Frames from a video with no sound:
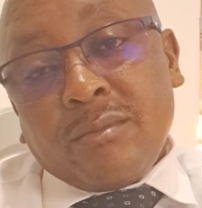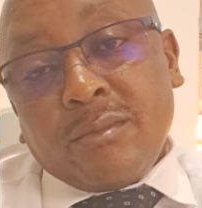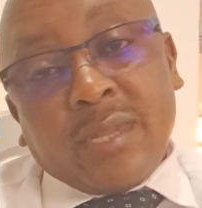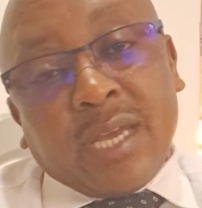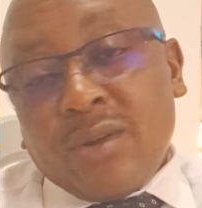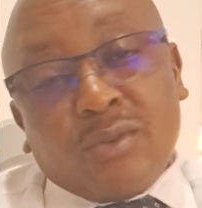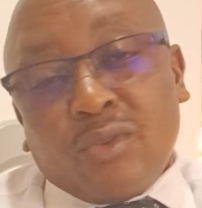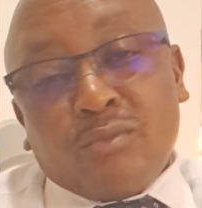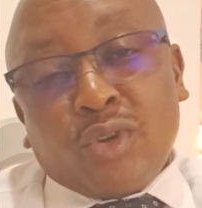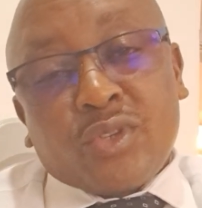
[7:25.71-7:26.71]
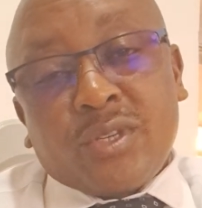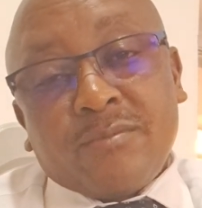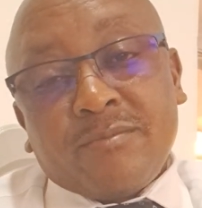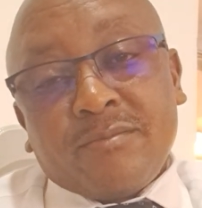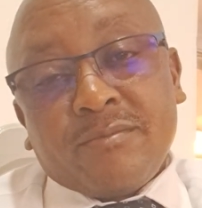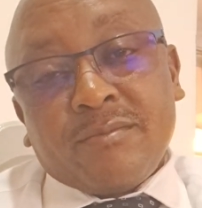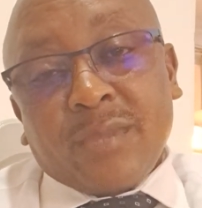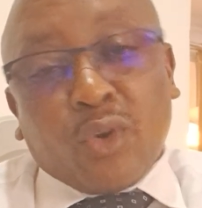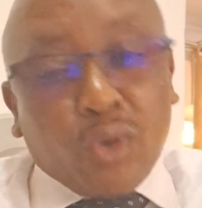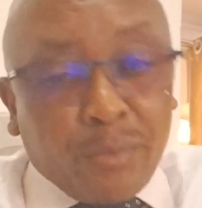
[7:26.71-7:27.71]
They're not roadblocks. They
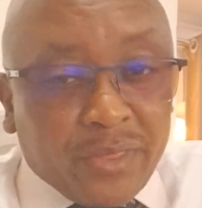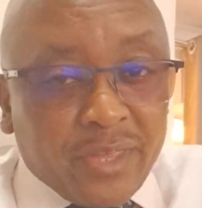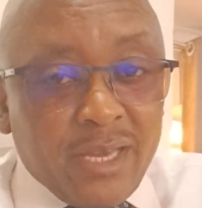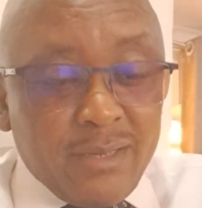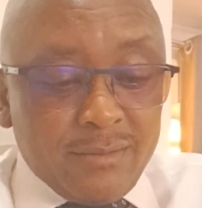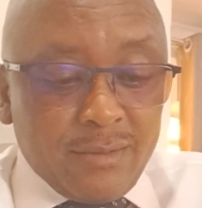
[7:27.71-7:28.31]
could be there,